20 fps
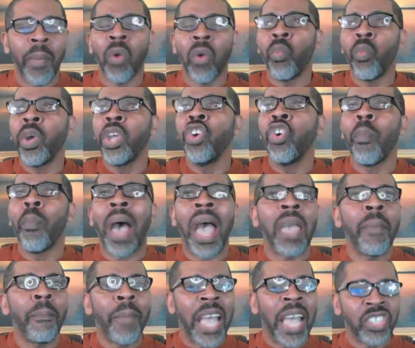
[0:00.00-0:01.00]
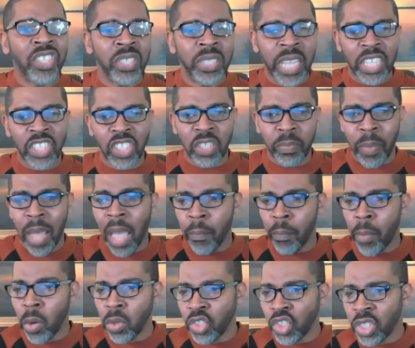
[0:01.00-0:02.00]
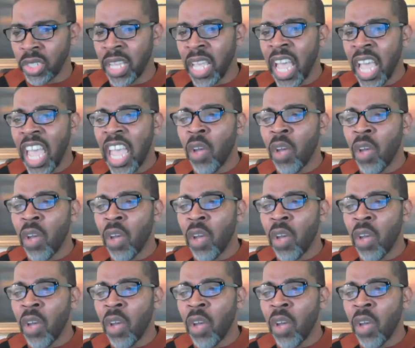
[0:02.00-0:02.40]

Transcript: my will, my imagination, my emotion.